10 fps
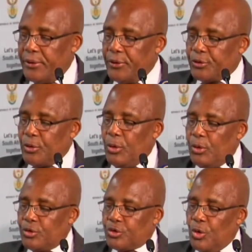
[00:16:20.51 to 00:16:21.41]

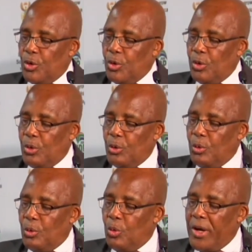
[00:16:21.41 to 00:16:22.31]
So
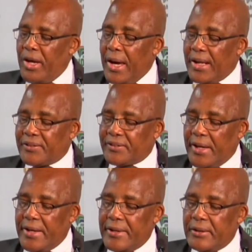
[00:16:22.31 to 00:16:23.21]
we are
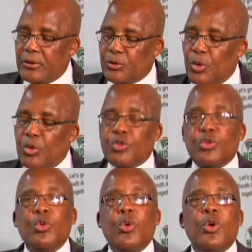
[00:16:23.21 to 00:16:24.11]
saying those
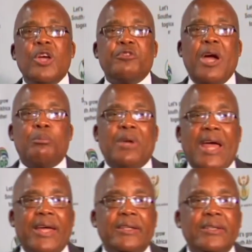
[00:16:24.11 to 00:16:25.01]
who have
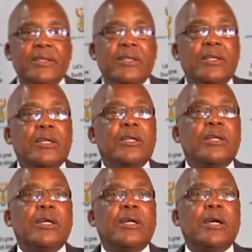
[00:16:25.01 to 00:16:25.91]
applied
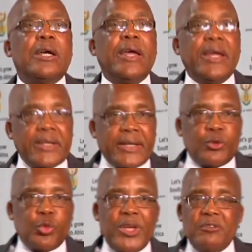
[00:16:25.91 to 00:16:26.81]
and
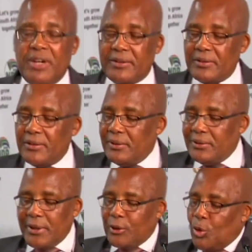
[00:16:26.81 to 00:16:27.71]
get waivers,
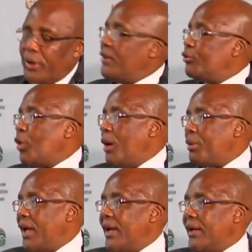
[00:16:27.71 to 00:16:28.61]
they don't have to
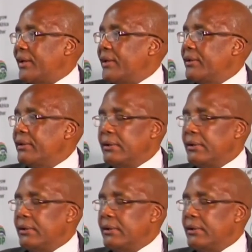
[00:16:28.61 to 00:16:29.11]
apply again.